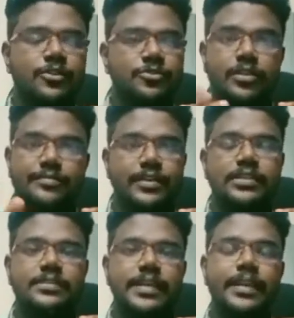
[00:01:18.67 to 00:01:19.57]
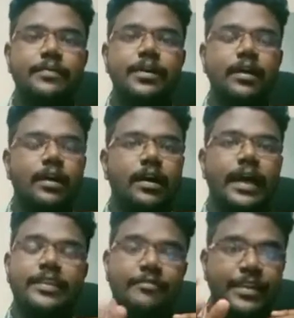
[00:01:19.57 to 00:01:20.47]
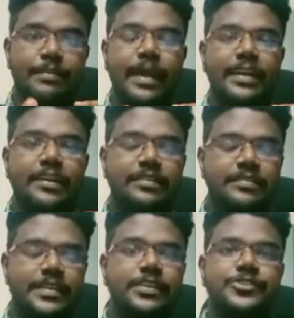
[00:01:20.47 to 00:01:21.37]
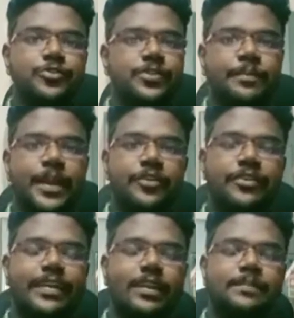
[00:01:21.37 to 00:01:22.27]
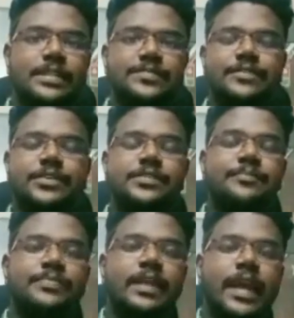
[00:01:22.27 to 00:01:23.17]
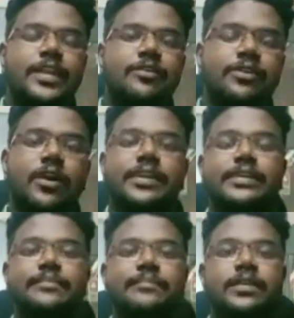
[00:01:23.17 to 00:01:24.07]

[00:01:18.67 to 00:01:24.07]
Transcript: So the first thing and the very mandatory thing is you separate your dental pulse first and you have got it.